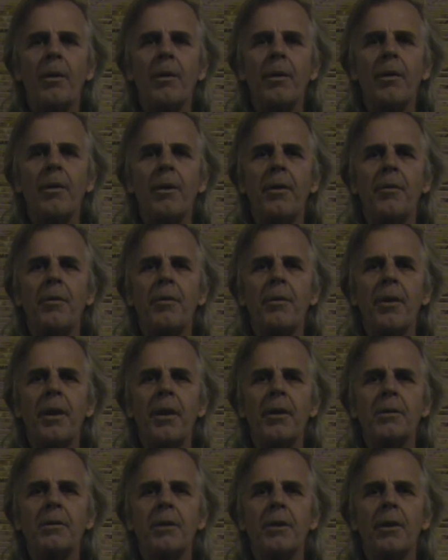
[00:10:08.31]
and the different
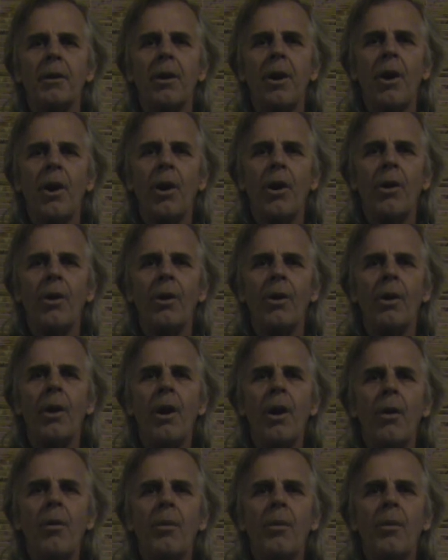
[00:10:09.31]
things that occur